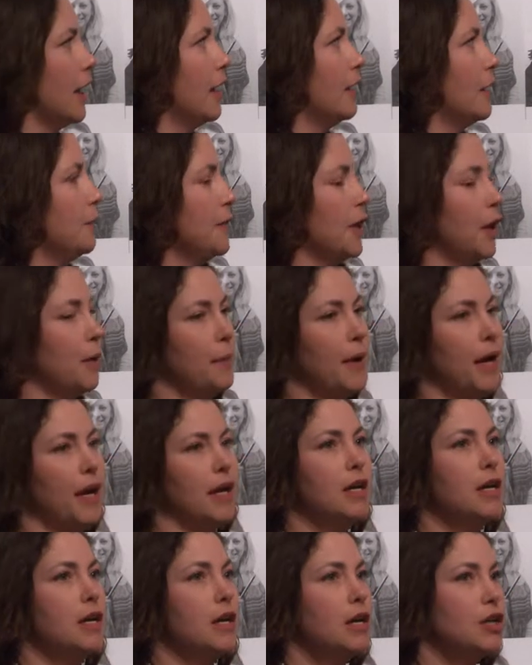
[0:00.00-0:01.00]
not up there,
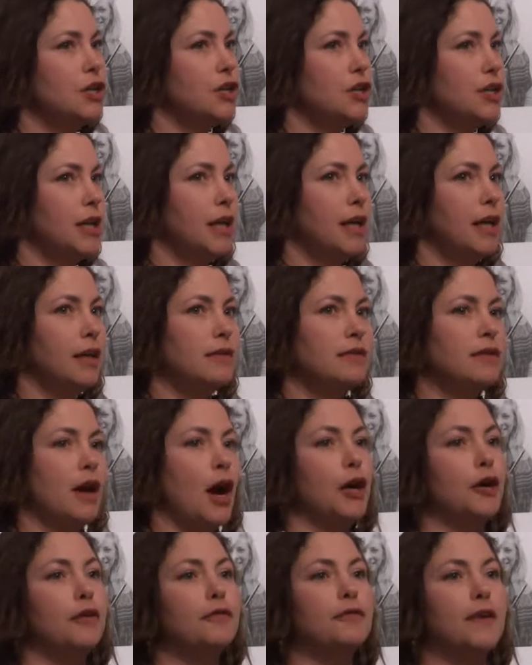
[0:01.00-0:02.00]
but she
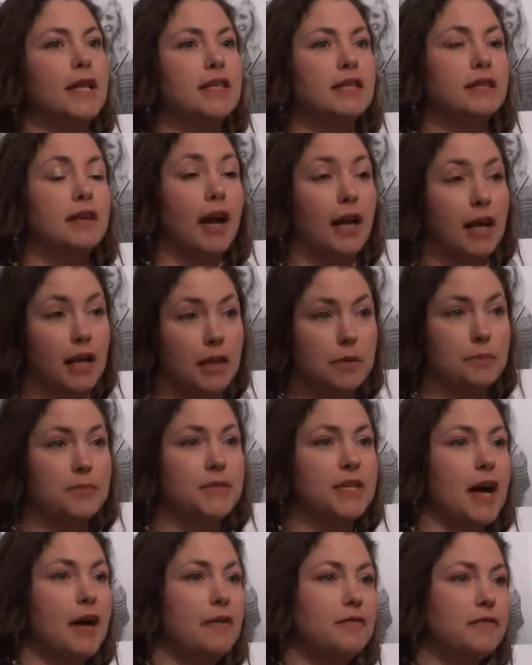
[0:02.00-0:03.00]
saw her friends cutting
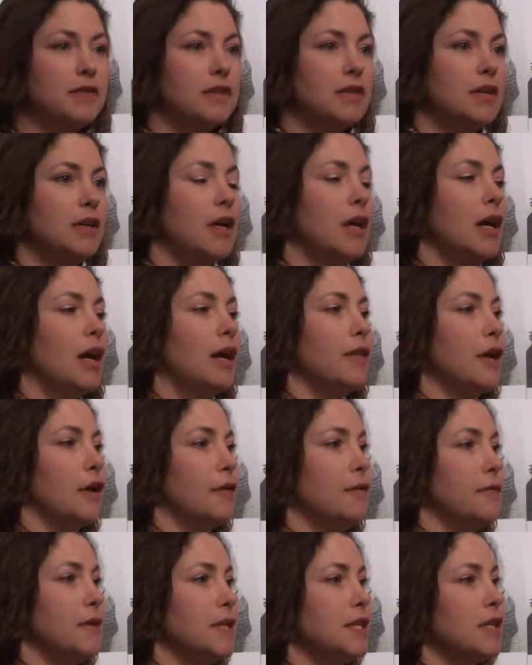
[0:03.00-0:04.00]
themselves.
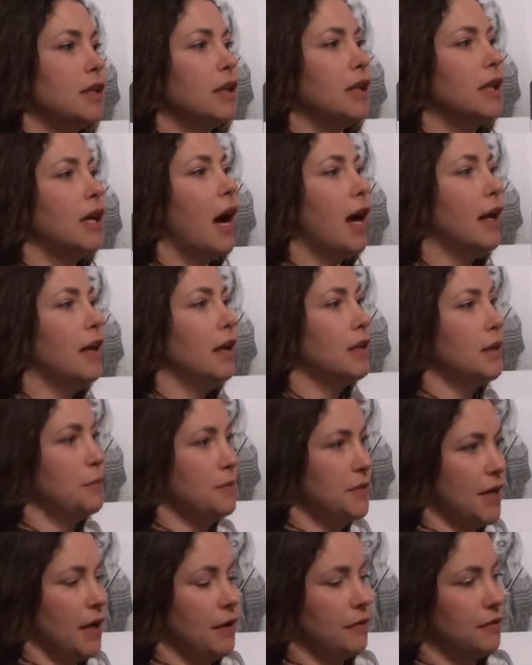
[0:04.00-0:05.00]
They're physically cutting
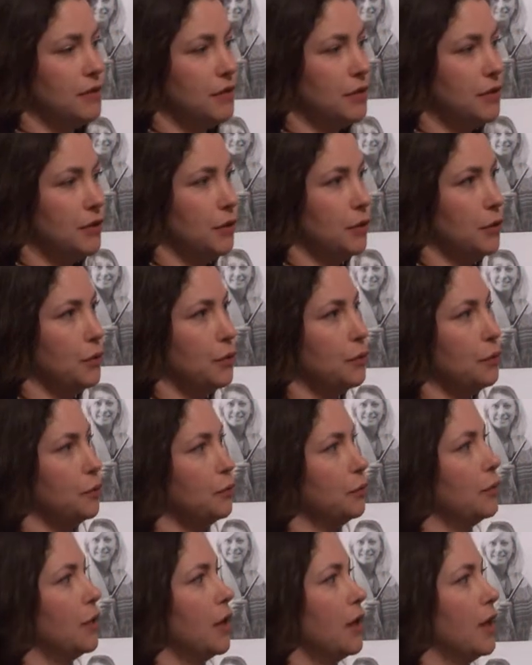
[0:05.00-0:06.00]
themselves
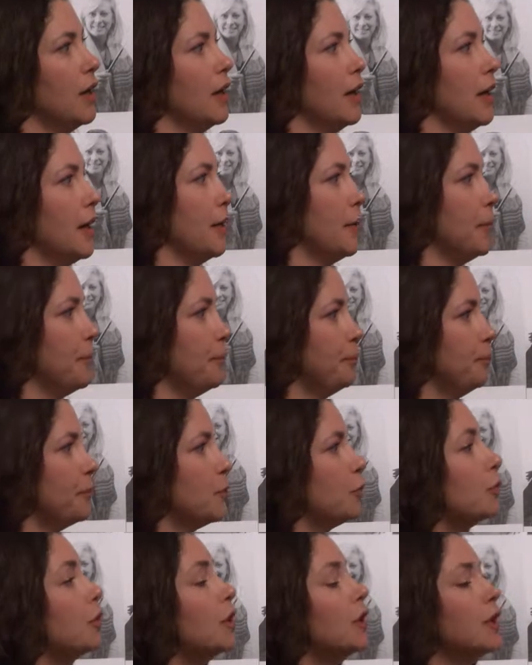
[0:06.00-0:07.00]
to
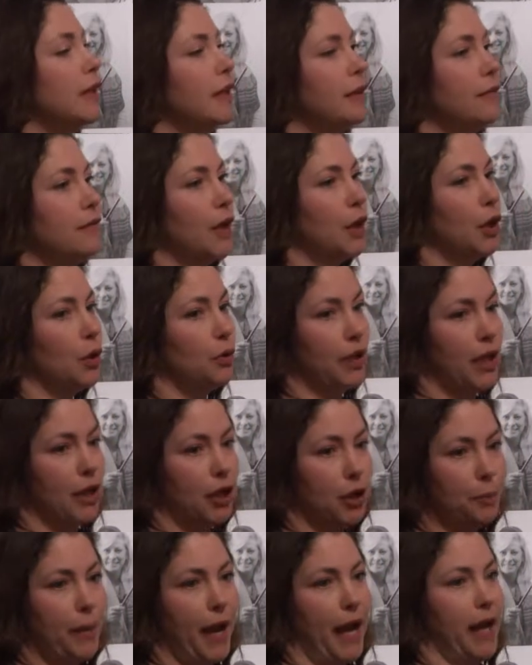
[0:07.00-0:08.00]
relieve their own
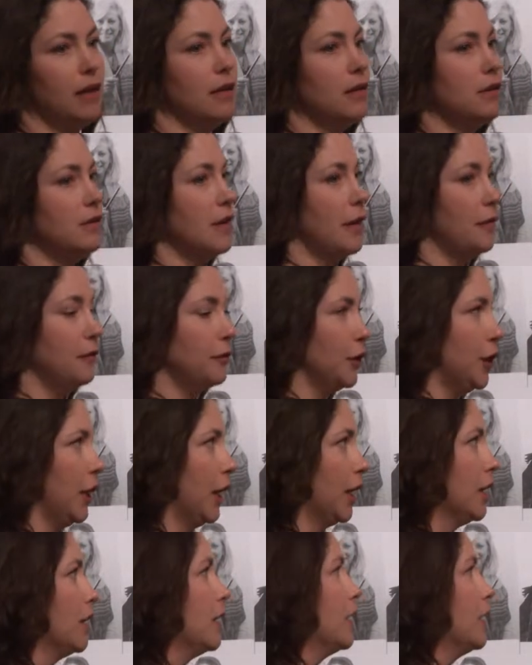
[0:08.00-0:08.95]
inner pain and suffering.